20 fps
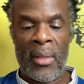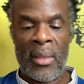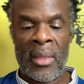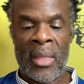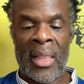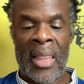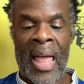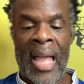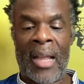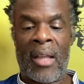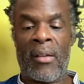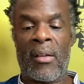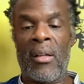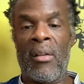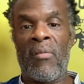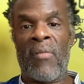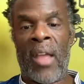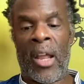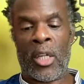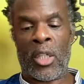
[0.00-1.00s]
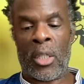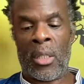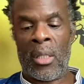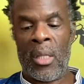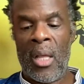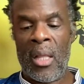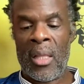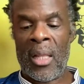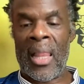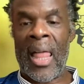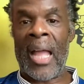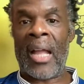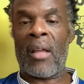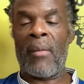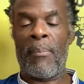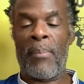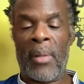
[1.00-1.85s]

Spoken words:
the lack of conviction, the lack of